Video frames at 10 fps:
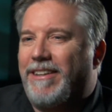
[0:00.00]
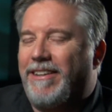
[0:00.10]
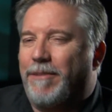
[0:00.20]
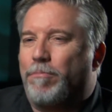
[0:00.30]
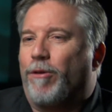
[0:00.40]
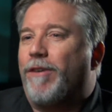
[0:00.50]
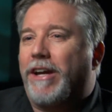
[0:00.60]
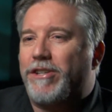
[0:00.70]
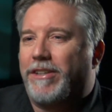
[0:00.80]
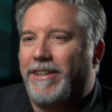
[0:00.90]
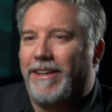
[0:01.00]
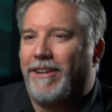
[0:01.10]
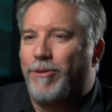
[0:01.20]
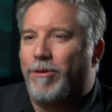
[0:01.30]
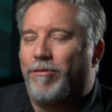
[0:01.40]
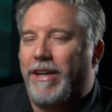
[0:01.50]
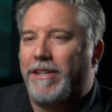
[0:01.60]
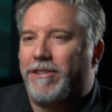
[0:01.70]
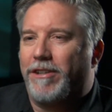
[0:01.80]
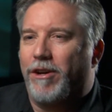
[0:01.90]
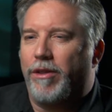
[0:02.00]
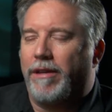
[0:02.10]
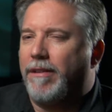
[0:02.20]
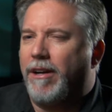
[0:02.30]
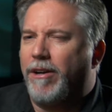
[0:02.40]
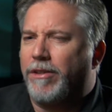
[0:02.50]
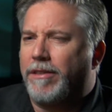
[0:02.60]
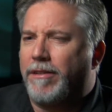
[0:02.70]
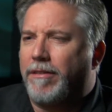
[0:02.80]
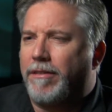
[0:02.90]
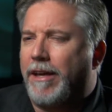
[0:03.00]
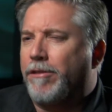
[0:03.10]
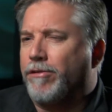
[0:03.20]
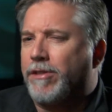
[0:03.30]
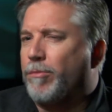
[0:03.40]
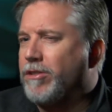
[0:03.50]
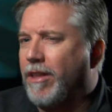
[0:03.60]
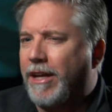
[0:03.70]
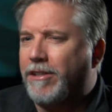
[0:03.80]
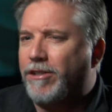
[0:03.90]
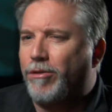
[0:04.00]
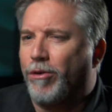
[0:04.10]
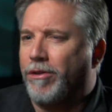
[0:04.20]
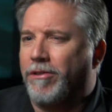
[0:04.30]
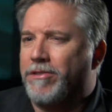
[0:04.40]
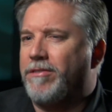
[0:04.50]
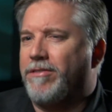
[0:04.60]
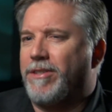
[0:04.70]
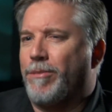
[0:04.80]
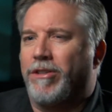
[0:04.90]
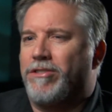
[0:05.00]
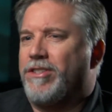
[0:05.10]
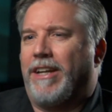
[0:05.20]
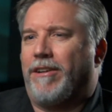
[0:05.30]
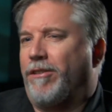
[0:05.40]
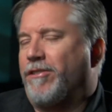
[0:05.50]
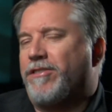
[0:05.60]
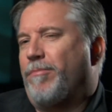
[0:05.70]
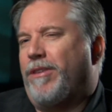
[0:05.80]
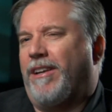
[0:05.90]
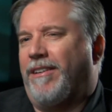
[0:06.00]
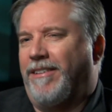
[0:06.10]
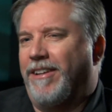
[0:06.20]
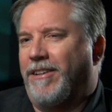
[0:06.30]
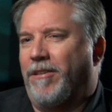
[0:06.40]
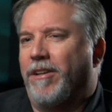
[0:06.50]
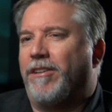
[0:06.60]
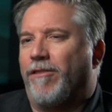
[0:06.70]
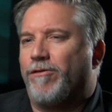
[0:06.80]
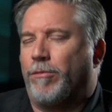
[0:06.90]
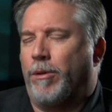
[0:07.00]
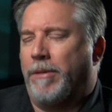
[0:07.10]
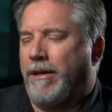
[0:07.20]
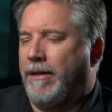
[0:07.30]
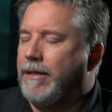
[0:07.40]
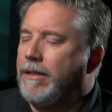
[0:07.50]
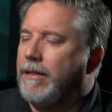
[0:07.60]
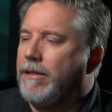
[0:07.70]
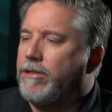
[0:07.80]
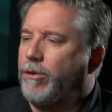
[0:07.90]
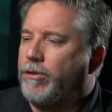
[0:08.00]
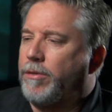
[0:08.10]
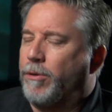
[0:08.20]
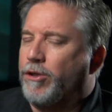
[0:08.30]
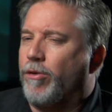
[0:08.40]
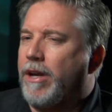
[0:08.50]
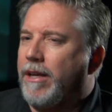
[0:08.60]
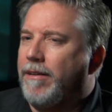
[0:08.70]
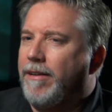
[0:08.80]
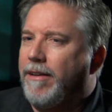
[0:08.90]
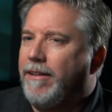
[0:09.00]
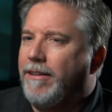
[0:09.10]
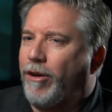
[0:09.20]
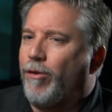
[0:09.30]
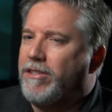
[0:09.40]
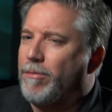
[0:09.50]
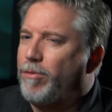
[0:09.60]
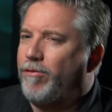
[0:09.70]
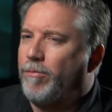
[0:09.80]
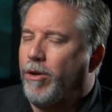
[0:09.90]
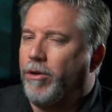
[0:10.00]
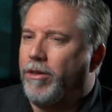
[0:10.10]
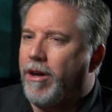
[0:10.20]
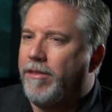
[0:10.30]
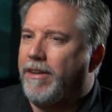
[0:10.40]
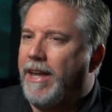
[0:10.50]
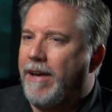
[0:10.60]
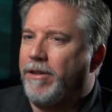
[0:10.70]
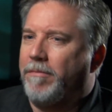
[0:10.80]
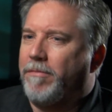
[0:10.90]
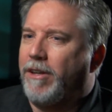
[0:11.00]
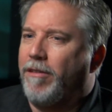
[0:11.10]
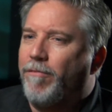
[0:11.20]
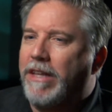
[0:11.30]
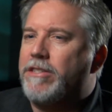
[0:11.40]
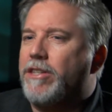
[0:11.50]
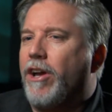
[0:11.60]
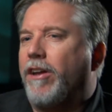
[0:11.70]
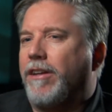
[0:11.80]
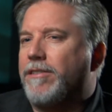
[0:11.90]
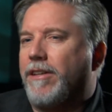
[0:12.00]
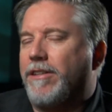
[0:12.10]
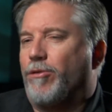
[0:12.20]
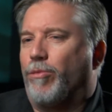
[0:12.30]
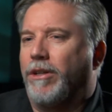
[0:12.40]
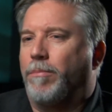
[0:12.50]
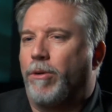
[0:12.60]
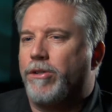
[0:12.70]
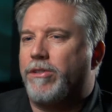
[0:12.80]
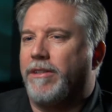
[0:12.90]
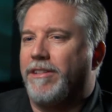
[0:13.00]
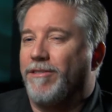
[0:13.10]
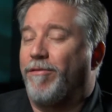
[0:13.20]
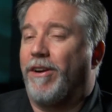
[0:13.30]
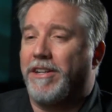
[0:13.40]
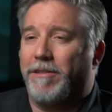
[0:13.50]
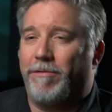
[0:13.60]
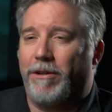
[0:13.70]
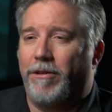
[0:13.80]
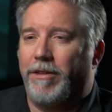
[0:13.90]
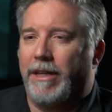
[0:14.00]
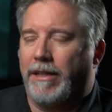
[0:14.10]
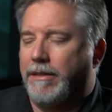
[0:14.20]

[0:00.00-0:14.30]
imperfection in a human face to know that oh that either someone's lying to you or there's someone sick or there's something you know uncomfortable about it. So to portray it and create something from whole cloth and have it convince the audience that it's a real person is a very difficult thing.